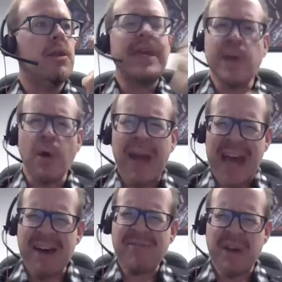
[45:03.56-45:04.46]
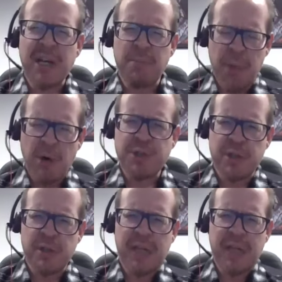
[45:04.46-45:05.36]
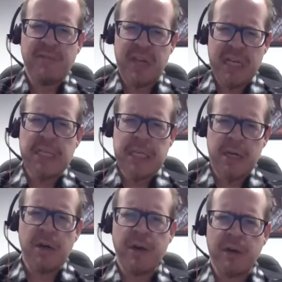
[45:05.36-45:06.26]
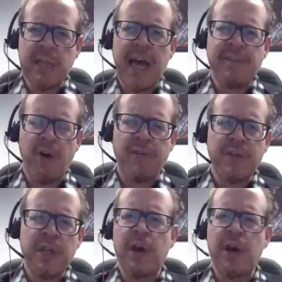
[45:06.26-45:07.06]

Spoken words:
they don't have an emotional kind of interior life often.